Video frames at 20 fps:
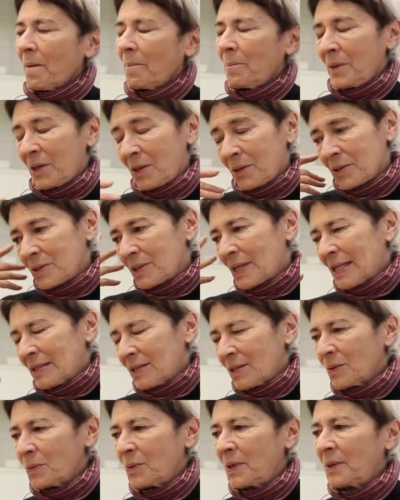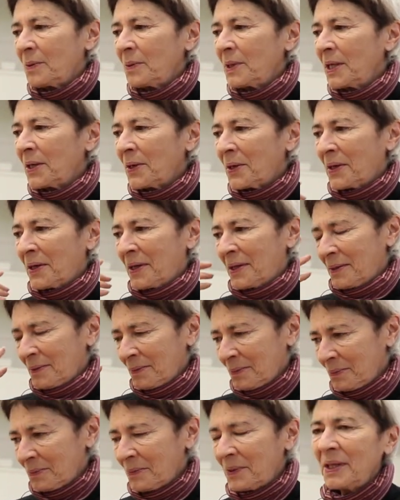because that's the way we are.
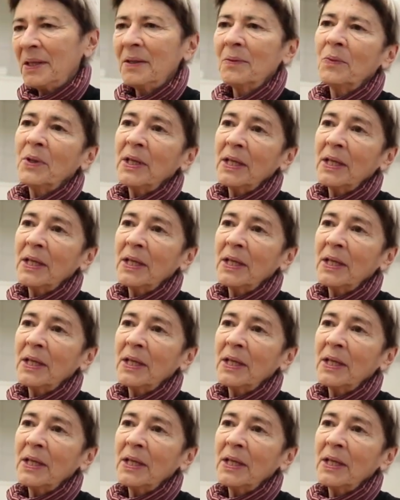We